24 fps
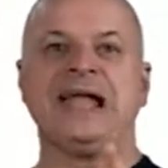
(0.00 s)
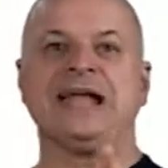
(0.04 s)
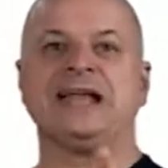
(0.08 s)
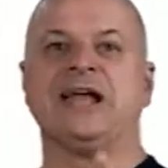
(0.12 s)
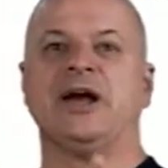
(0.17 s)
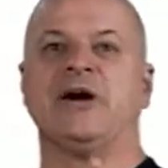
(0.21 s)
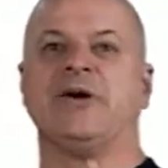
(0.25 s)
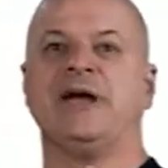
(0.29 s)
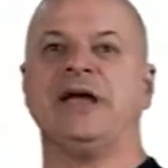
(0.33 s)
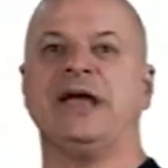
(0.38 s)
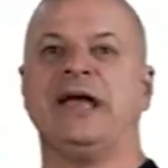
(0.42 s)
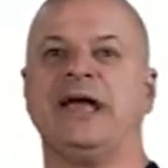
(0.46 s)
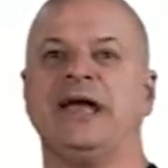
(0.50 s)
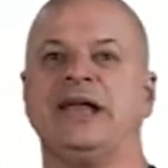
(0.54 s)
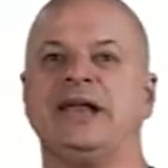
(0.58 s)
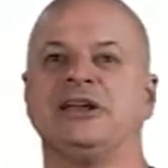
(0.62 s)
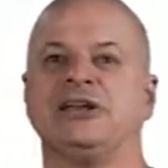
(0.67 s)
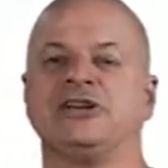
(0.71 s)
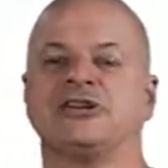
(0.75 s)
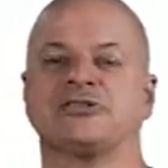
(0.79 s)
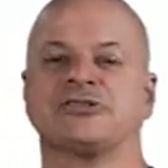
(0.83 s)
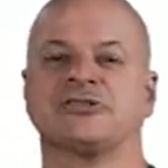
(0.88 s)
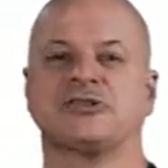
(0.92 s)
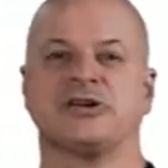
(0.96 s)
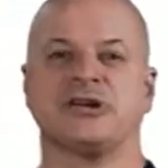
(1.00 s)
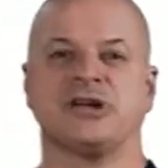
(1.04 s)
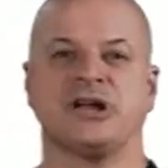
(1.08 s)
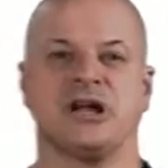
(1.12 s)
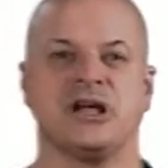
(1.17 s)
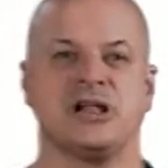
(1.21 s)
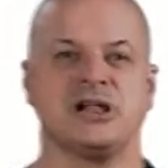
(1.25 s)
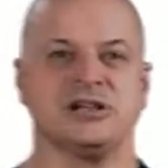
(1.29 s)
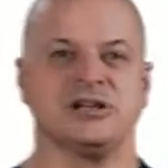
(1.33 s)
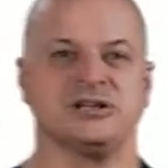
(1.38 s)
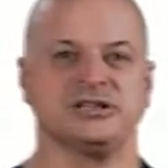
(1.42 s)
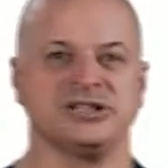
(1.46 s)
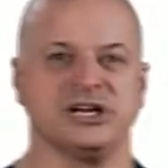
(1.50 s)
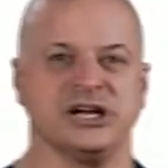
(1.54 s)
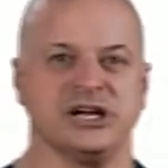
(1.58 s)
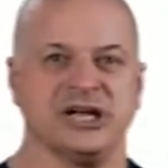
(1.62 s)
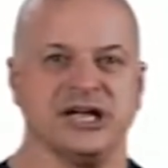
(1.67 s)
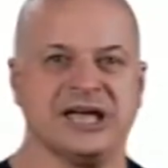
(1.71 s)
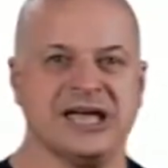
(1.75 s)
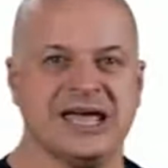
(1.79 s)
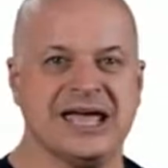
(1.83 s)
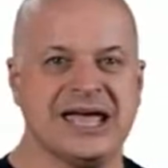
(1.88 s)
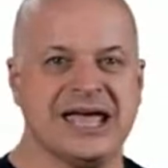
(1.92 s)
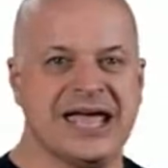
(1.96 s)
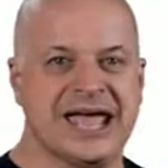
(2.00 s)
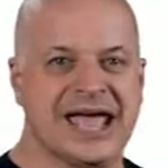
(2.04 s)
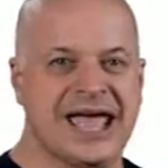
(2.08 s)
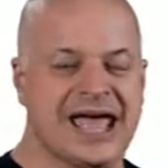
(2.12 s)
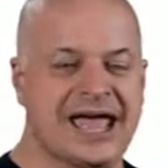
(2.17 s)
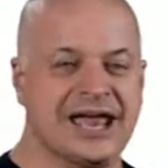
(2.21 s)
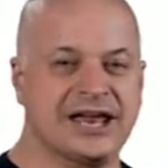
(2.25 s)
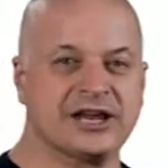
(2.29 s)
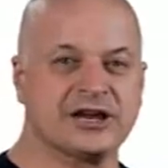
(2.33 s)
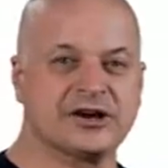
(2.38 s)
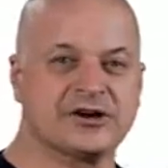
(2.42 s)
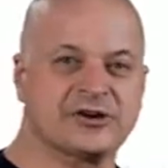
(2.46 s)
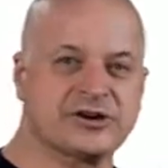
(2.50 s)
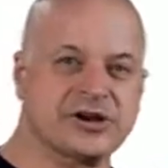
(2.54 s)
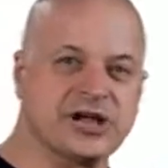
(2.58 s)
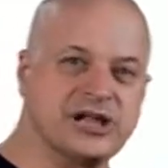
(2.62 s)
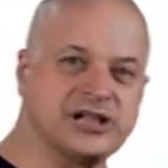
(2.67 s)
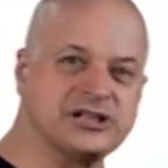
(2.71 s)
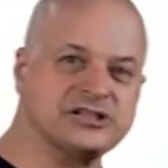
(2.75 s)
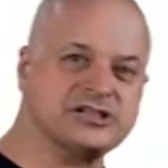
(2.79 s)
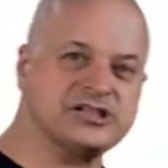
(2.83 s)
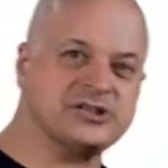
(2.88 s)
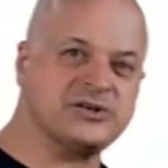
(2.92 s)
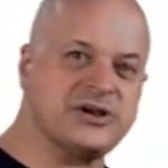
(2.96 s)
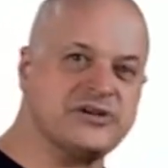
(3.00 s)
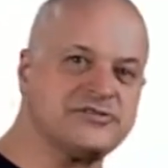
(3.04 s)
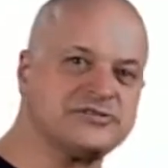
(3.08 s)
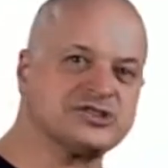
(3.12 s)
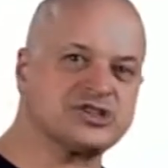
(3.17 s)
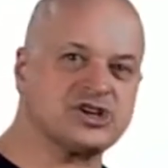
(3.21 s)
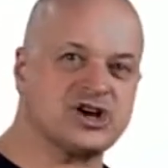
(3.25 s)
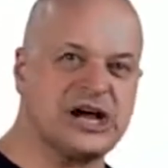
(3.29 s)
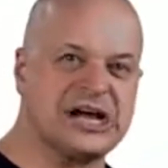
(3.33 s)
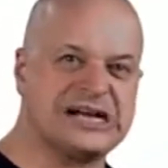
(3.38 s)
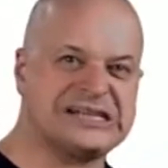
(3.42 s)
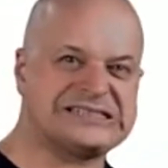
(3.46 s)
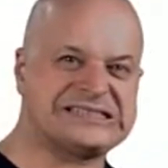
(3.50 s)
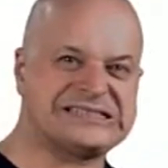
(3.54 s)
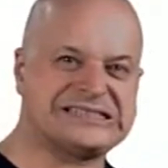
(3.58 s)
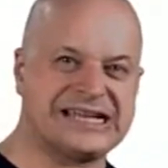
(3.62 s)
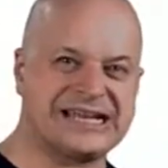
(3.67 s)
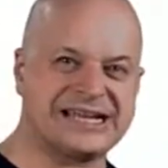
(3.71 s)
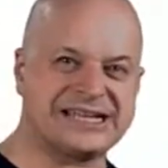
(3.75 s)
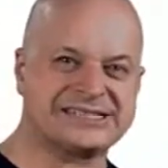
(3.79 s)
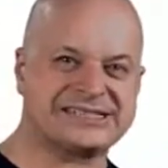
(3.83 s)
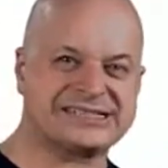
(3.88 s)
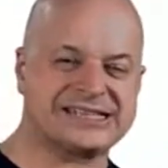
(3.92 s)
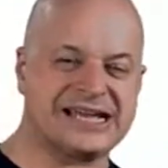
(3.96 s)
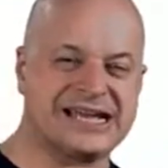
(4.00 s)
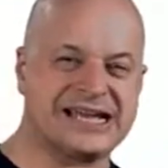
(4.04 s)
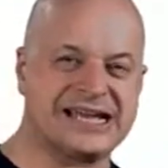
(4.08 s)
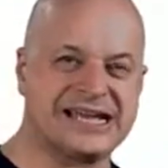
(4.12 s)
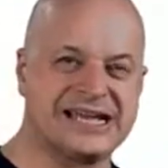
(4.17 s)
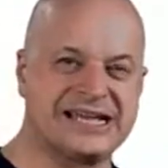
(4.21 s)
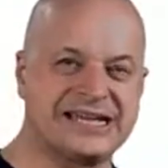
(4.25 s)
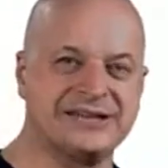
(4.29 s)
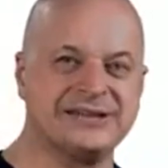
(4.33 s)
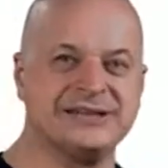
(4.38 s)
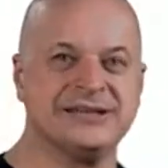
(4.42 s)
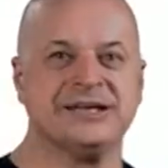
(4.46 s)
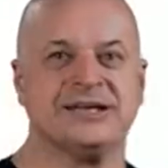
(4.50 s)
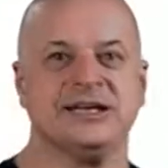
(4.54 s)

Now, endocrinology. Endocrinology, you have Trostick sign.